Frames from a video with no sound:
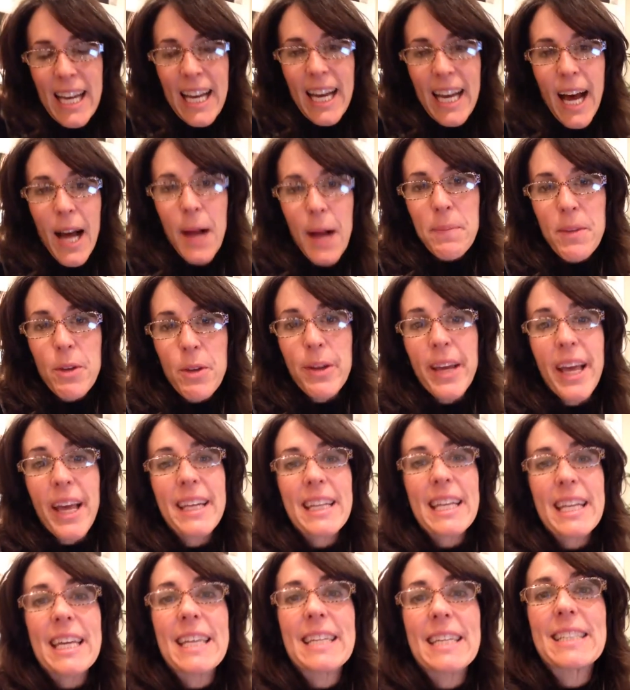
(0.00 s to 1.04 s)
The
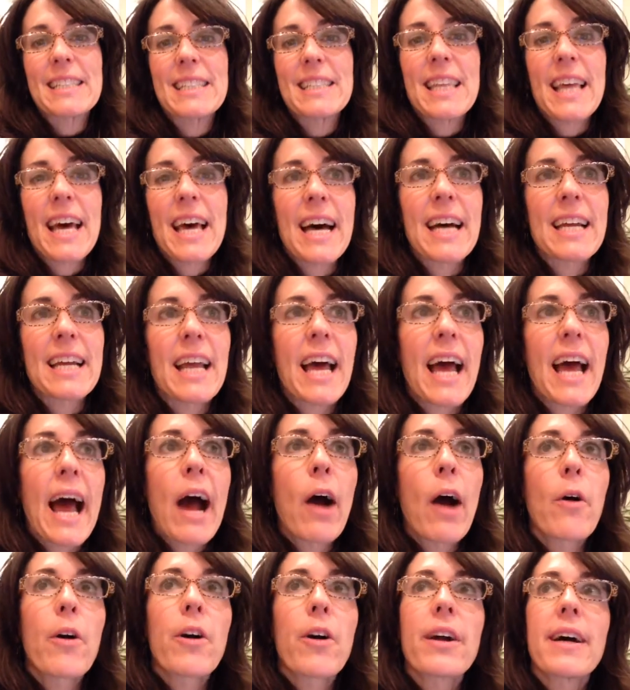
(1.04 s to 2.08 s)
reality is that
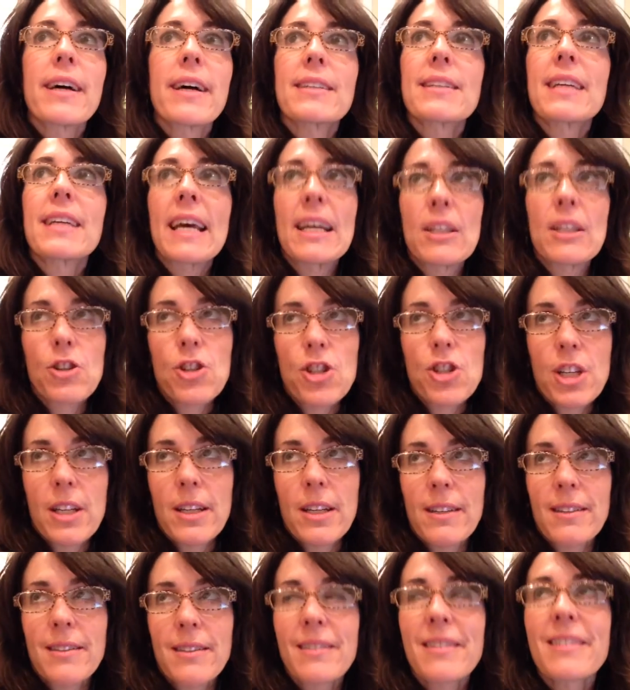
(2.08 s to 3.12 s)
our
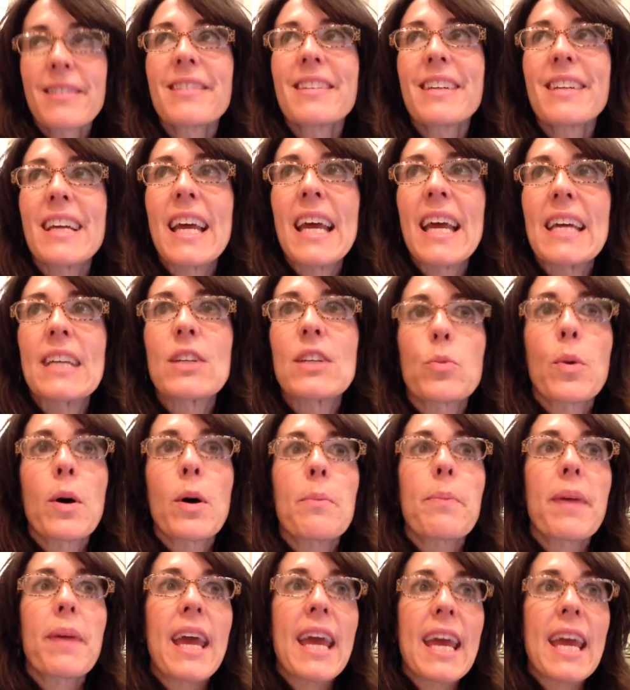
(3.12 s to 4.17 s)
attention is what
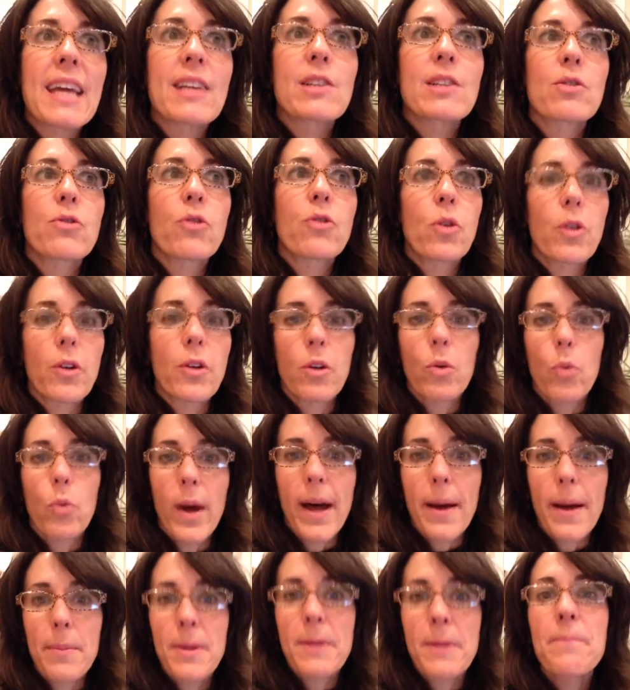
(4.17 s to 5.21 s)
pays for the
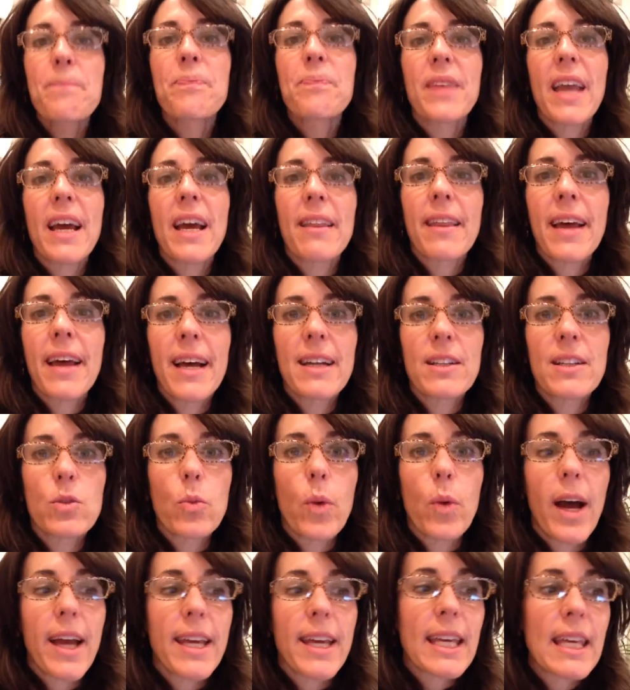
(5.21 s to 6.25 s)
web, and that is
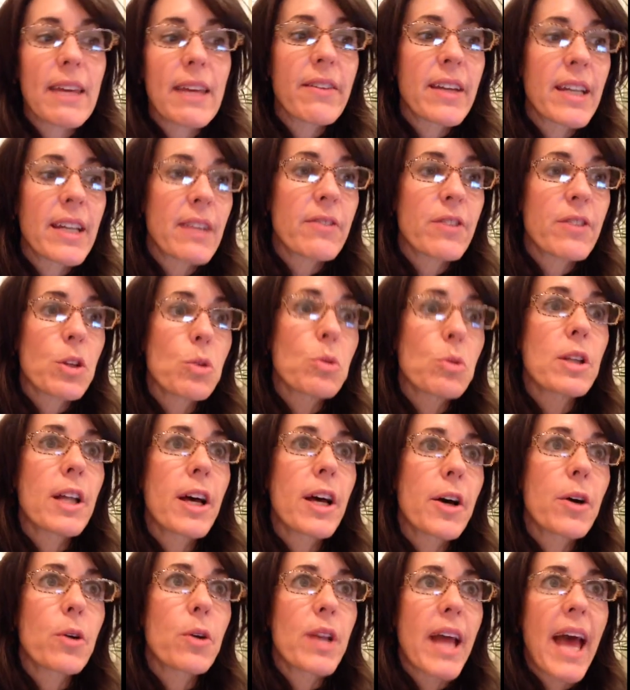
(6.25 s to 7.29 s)
why even if you
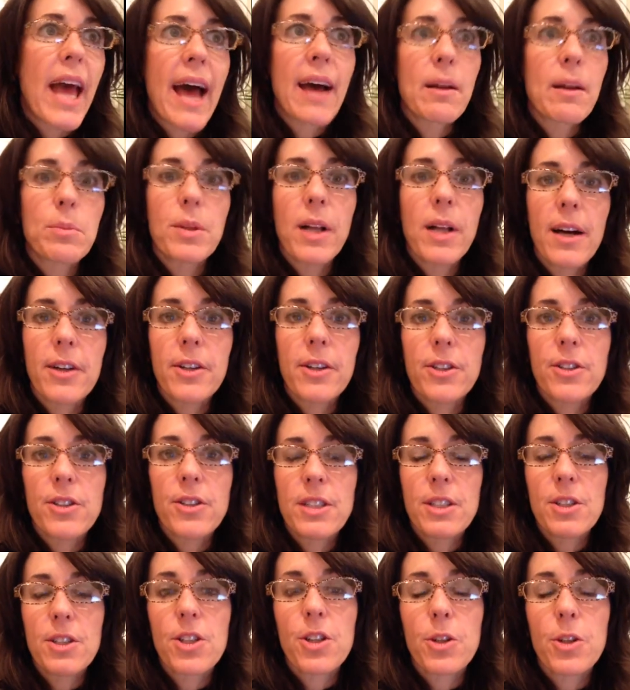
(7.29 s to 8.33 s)
load ad blockers
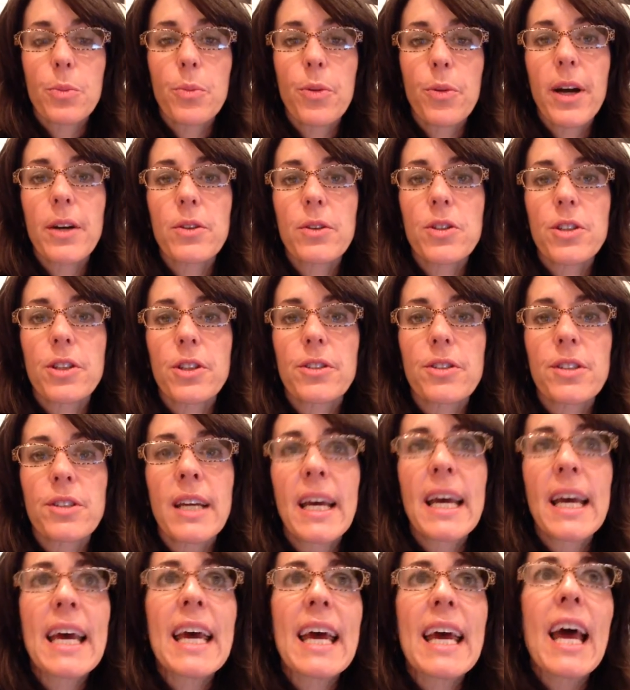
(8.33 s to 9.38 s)
into your browsers,
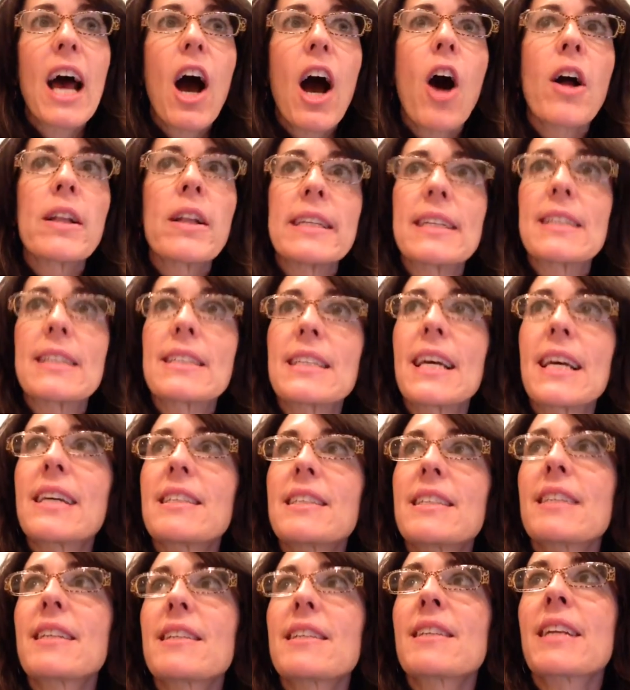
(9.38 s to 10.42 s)
all it does,
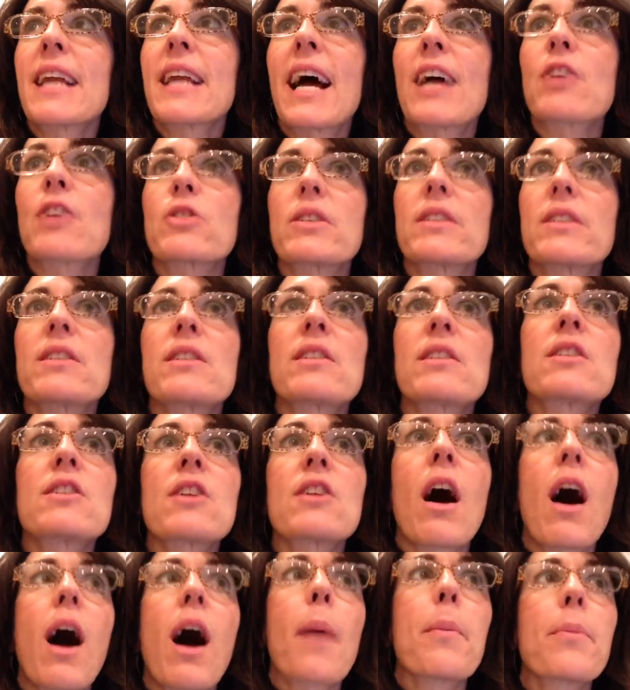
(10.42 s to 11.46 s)
it doesn't actually
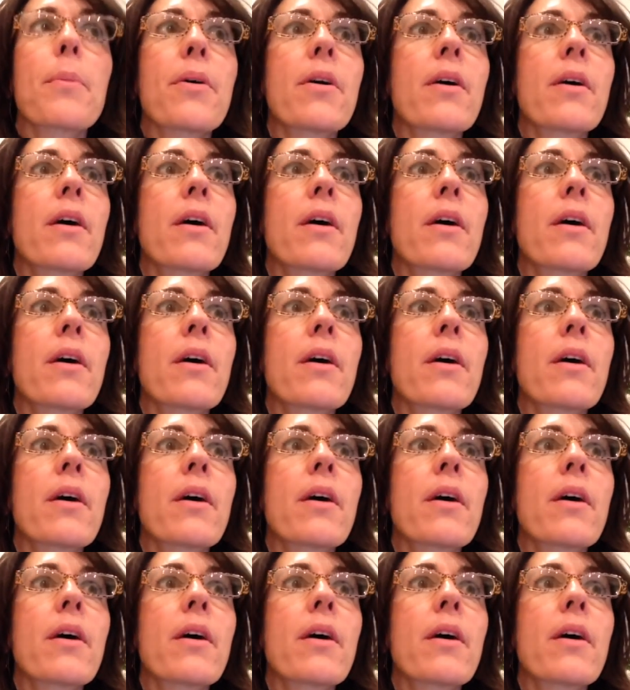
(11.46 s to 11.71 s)
stop